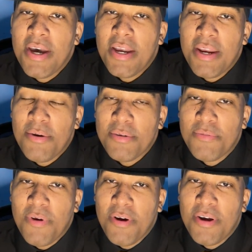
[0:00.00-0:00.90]
and it was
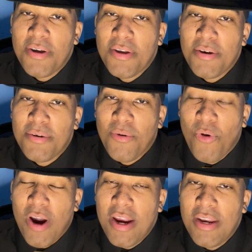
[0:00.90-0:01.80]
very
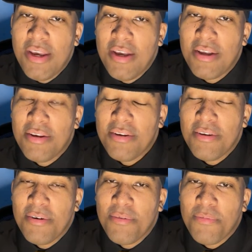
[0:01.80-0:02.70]
grainy
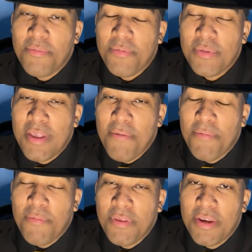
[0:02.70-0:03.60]
and
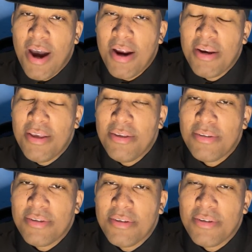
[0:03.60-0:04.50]
definitely from the
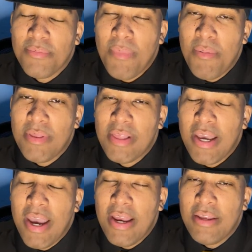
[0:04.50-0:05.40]
90s, maybe
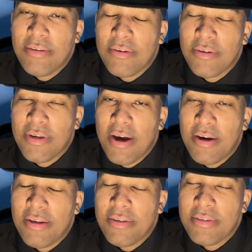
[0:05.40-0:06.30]
late 80s, early
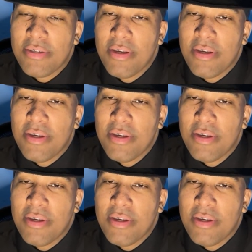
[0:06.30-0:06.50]
90s.